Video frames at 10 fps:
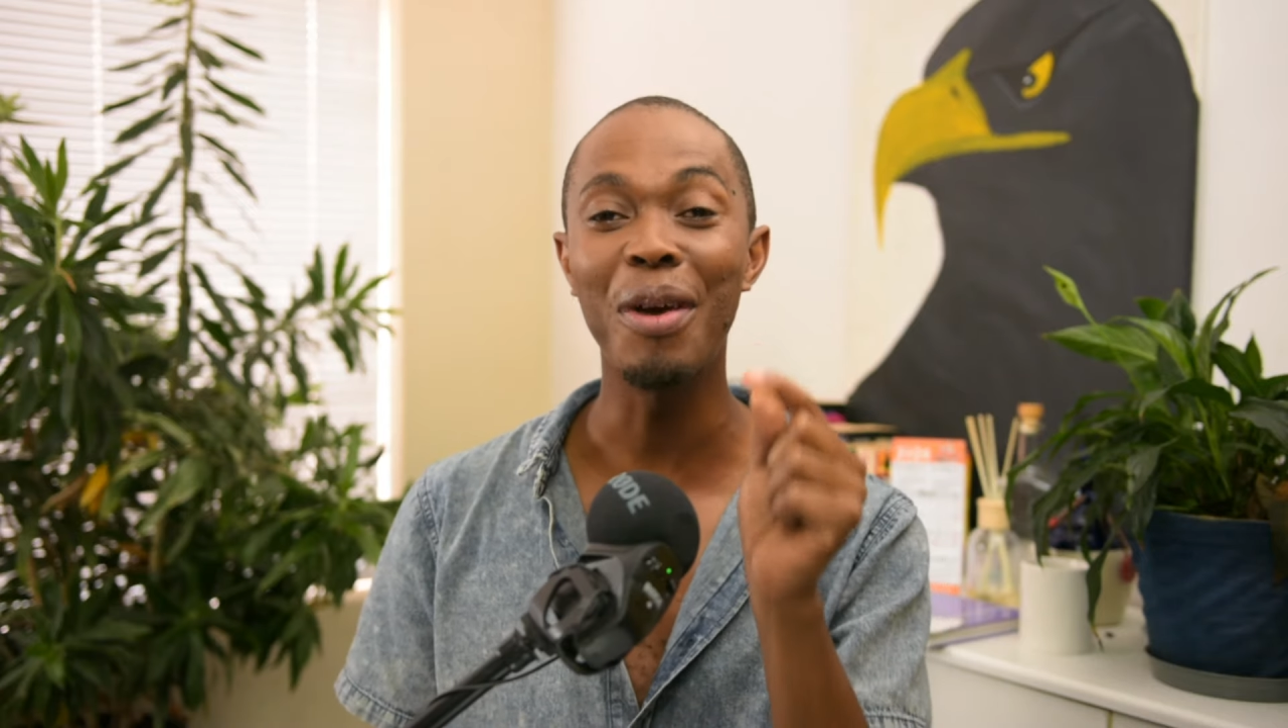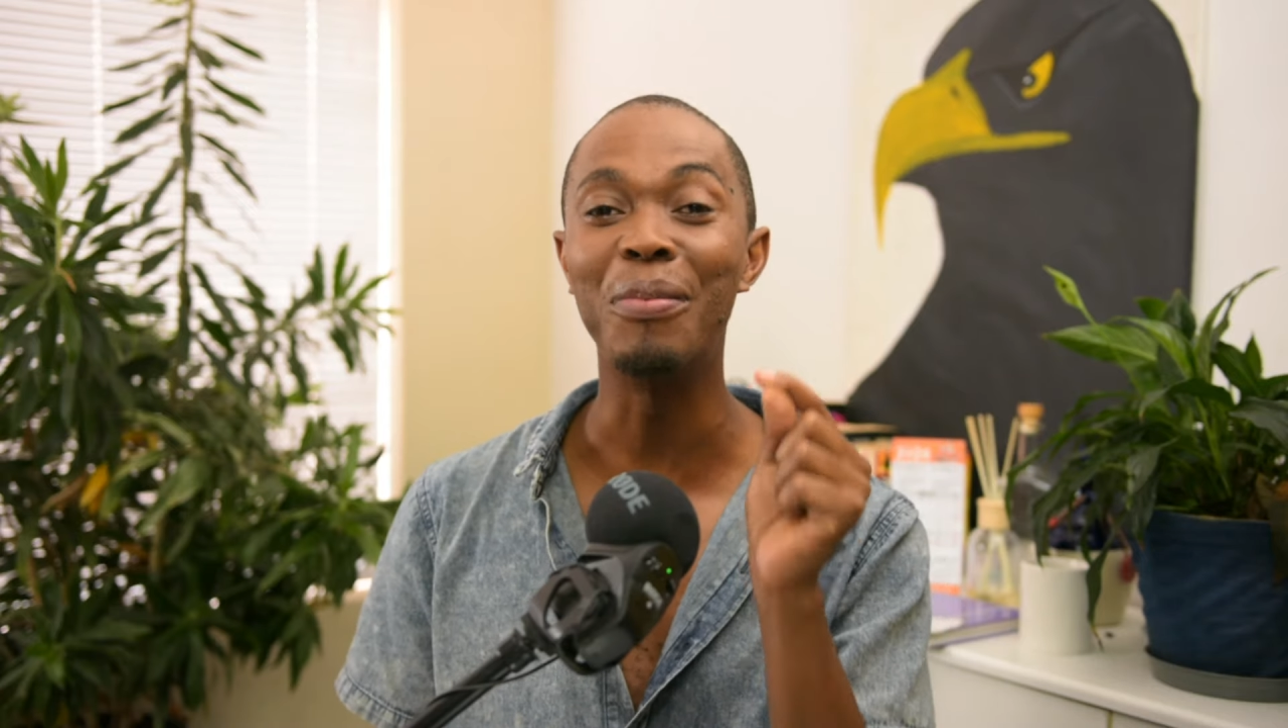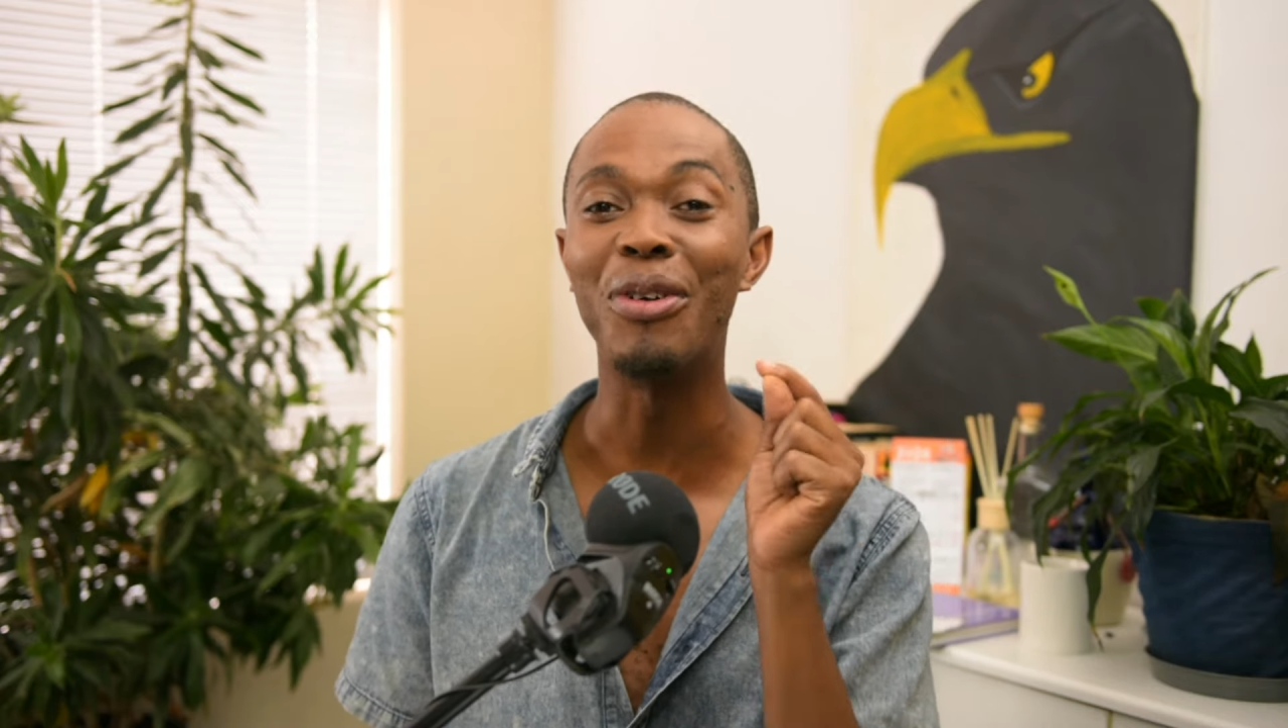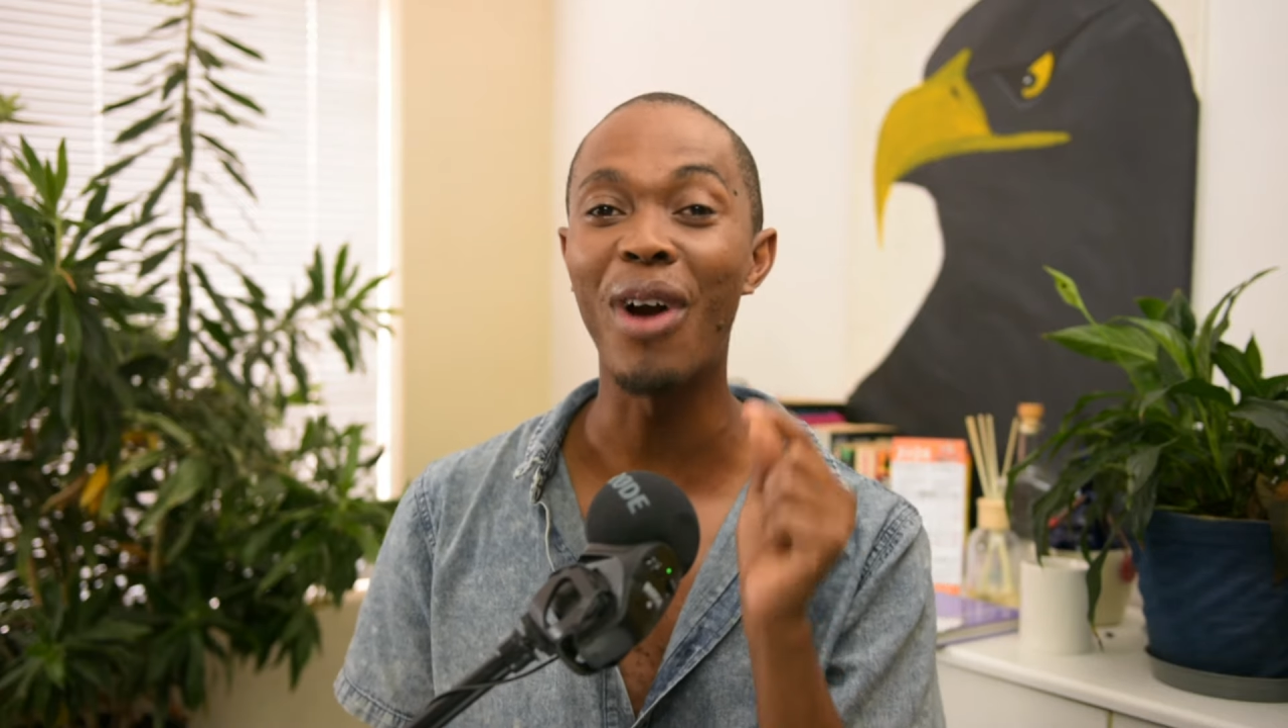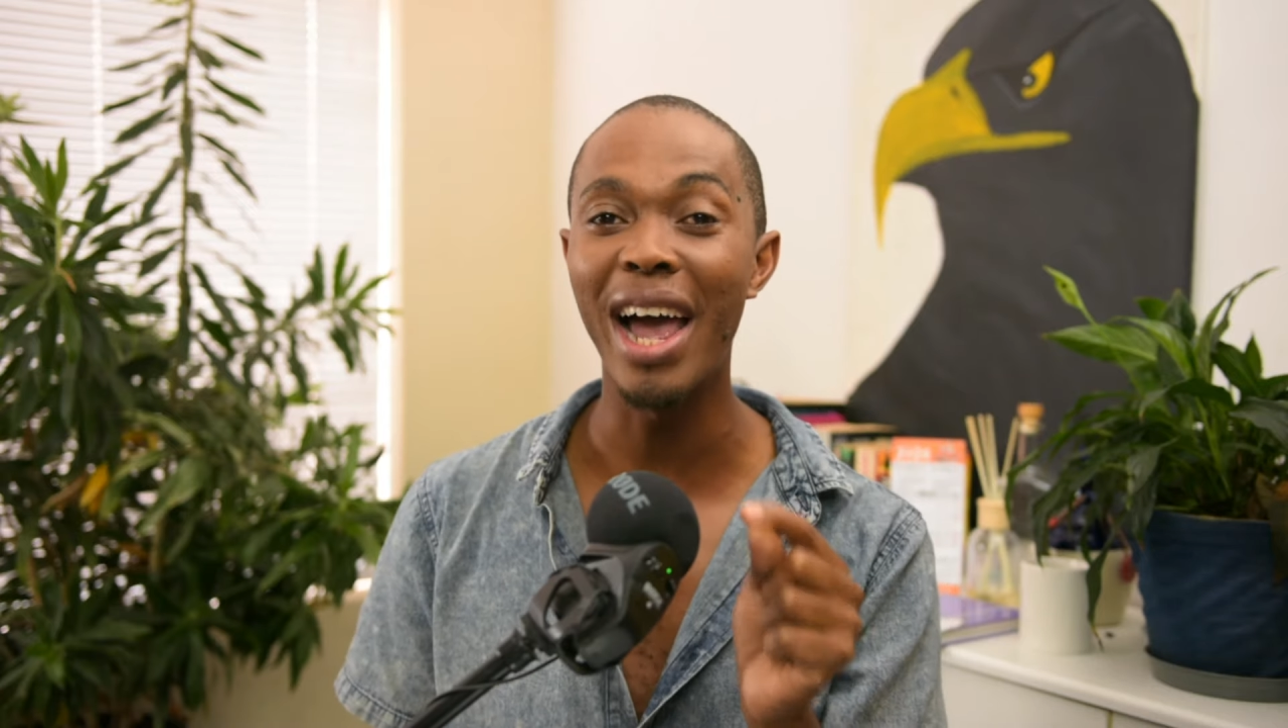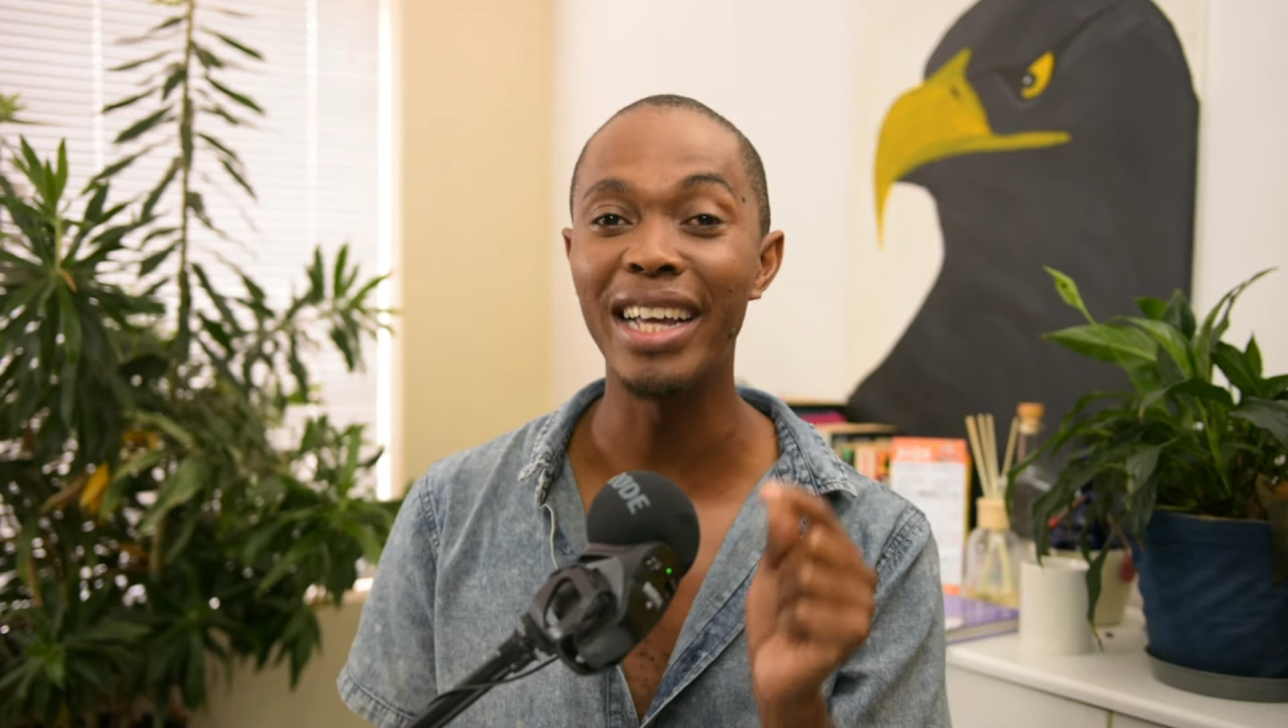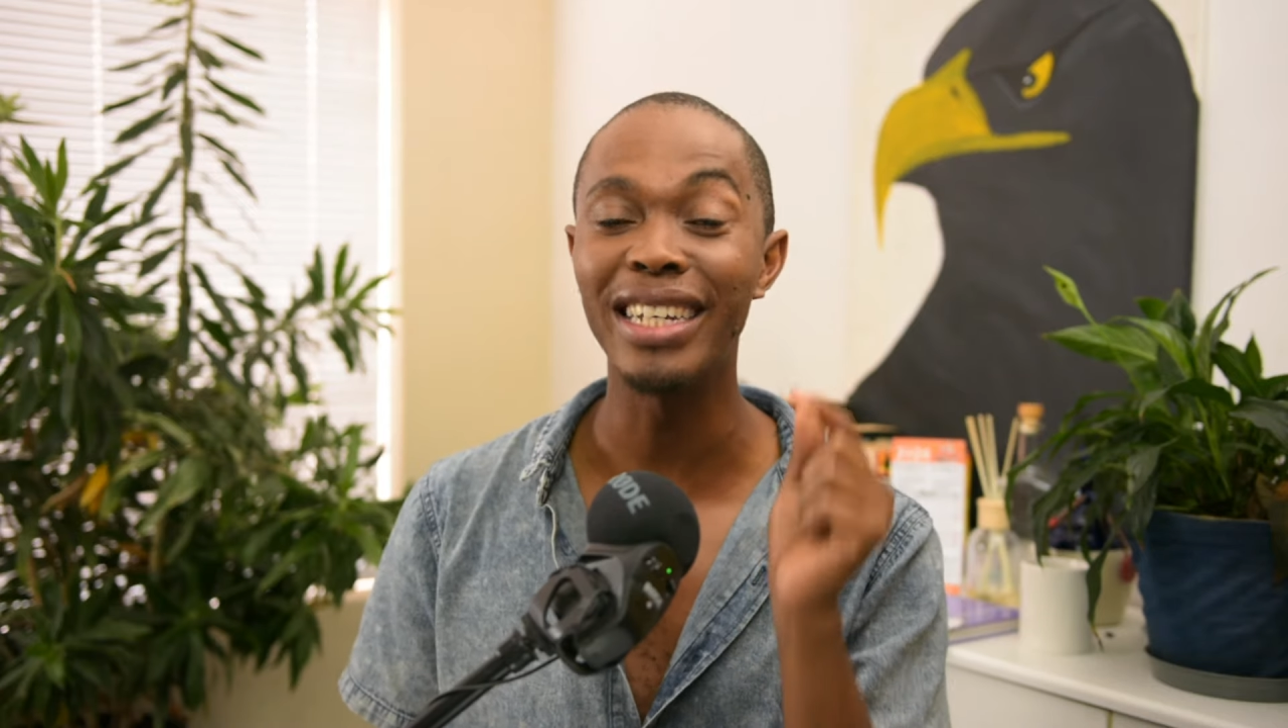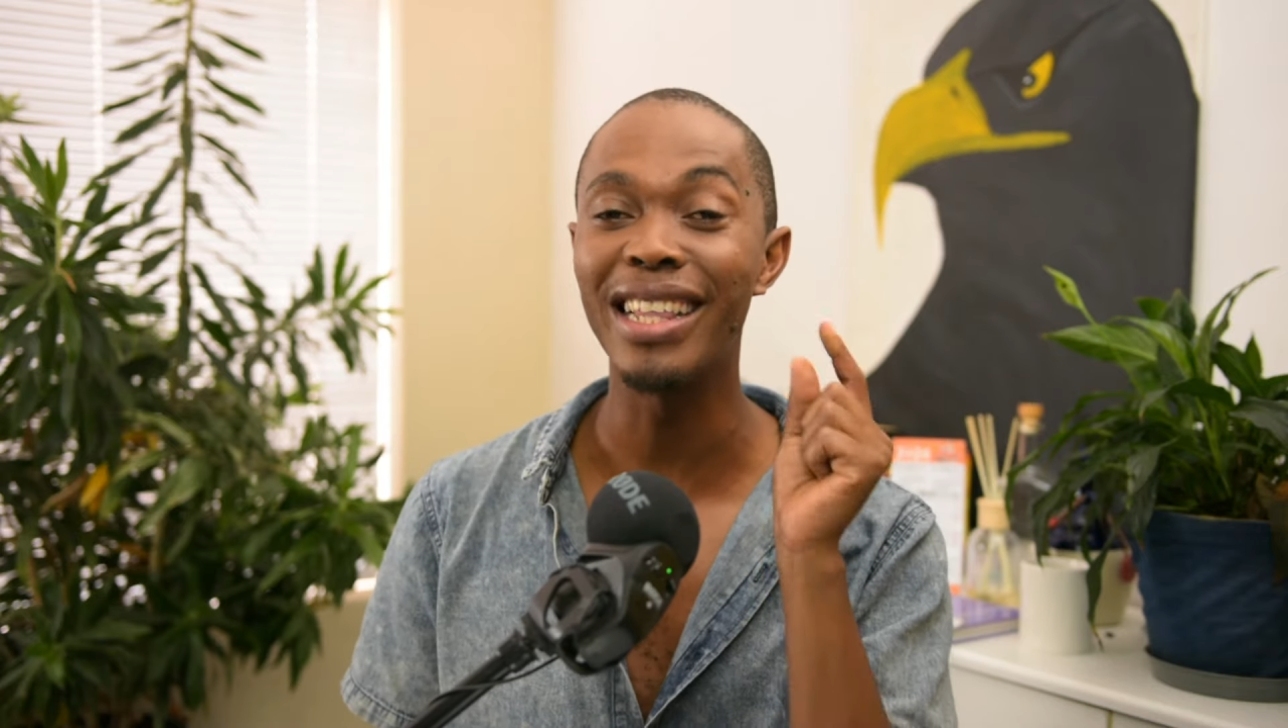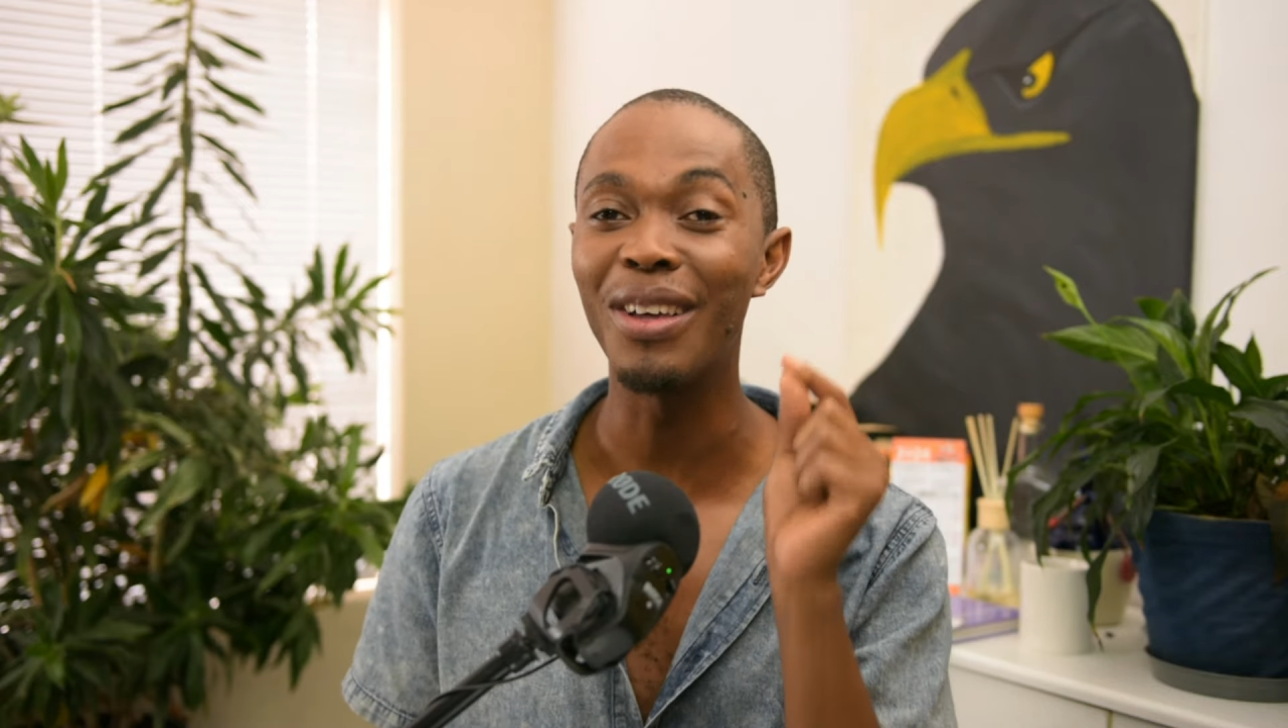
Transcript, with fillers: them right